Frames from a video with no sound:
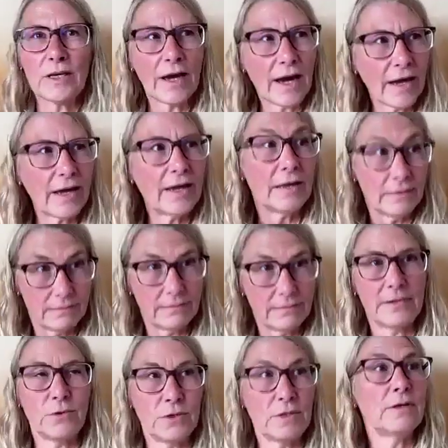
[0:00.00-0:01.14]
I
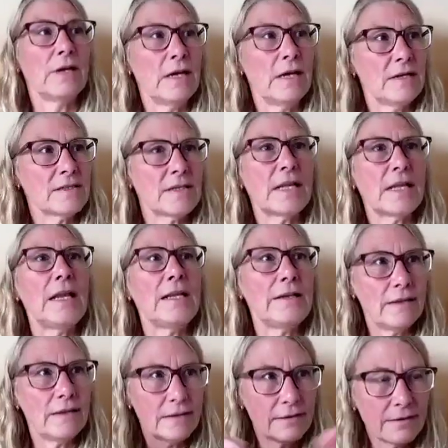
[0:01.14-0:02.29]
could
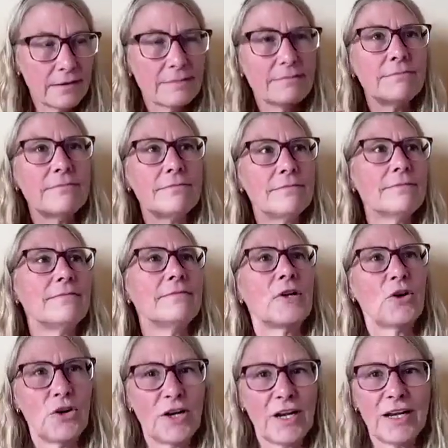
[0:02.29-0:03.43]
suddenly
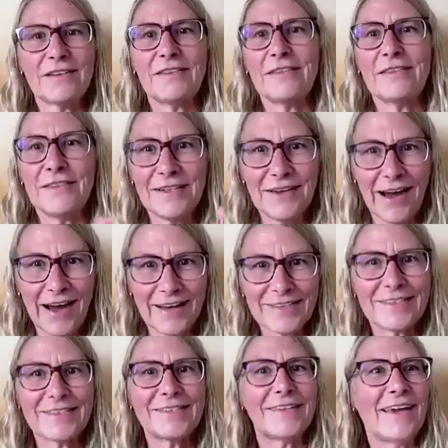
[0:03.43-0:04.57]
connect the
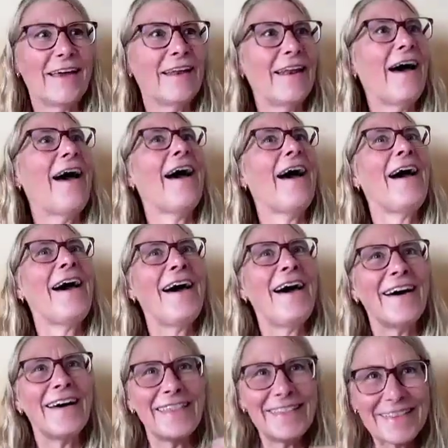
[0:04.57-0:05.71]
dots and
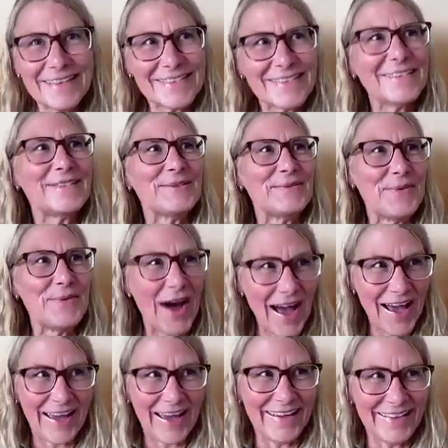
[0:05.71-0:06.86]
this is
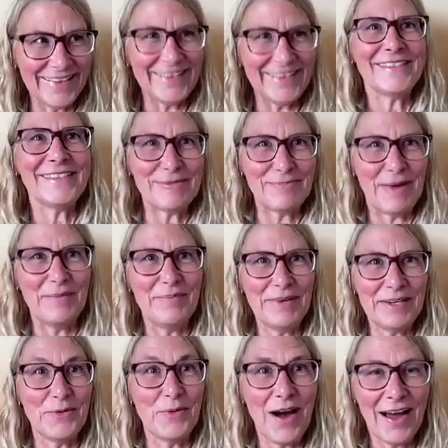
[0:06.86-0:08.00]
why. This is my
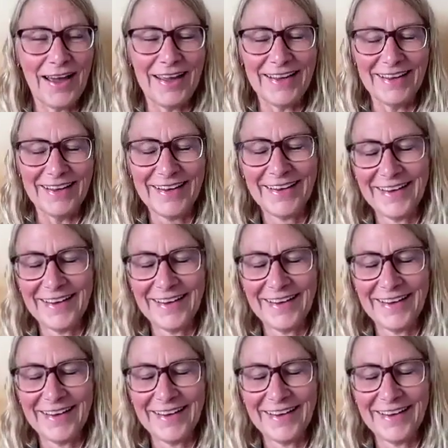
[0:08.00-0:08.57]
big why.